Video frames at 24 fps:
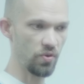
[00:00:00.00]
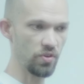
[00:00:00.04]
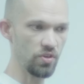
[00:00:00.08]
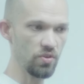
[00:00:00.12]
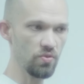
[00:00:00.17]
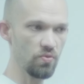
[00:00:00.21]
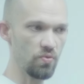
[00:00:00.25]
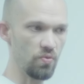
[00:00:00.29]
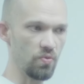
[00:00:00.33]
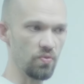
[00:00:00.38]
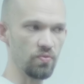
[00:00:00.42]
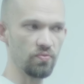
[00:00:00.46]

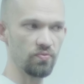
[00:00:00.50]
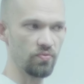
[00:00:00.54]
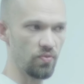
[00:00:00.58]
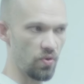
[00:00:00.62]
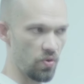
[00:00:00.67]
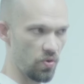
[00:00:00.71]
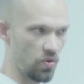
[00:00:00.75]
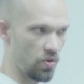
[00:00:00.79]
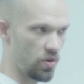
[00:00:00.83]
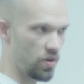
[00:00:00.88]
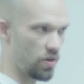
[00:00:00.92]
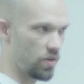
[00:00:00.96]
you,
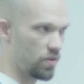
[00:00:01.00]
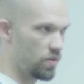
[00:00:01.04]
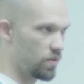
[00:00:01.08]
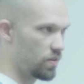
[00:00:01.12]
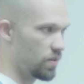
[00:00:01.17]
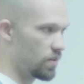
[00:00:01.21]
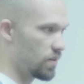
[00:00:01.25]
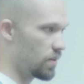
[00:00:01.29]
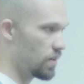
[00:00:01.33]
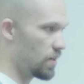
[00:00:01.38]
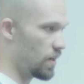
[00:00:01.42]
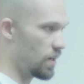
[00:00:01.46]
for
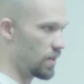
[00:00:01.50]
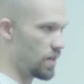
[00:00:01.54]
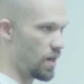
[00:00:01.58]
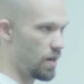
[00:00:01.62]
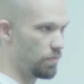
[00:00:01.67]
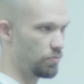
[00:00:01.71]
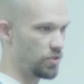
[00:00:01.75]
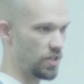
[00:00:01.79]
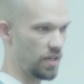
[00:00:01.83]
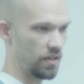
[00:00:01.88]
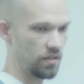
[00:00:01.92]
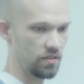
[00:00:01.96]
an
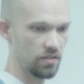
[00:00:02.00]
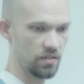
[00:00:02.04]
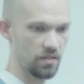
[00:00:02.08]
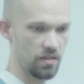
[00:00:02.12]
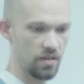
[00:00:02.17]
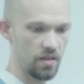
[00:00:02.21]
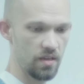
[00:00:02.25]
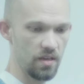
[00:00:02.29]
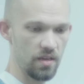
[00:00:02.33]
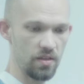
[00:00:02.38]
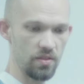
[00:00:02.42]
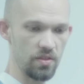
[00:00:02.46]
object.
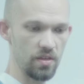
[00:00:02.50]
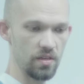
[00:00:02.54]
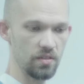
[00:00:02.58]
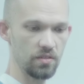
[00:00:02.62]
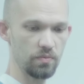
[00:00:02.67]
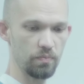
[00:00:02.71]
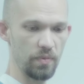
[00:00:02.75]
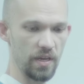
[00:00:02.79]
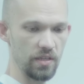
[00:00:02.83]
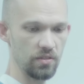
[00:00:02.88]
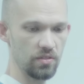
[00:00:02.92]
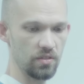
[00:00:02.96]
This
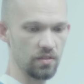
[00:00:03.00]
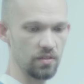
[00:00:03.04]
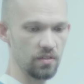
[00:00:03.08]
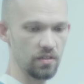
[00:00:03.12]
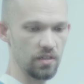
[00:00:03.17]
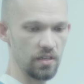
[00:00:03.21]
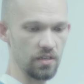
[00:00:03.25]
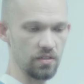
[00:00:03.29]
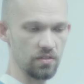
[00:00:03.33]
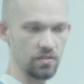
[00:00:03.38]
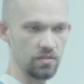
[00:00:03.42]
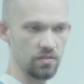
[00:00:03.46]
pencil
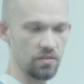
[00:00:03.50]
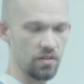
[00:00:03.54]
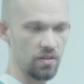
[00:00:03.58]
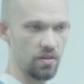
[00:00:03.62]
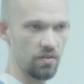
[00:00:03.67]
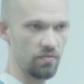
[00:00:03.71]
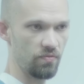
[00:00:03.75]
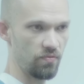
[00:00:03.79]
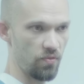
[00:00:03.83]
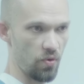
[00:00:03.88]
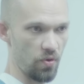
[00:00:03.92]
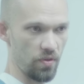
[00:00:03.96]
is
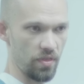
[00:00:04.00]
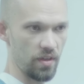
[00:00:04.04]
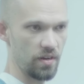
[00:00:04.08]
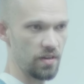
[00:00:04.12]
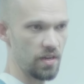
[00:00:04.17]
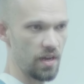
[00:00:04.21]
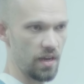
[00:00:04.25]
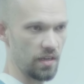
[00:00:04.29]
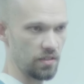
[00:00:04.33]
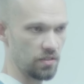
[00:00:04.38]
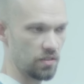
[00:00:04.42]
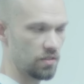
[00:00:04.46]
for the
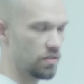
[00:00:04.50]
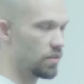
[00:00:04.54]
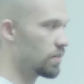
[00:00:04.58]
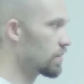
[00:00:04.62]
desk.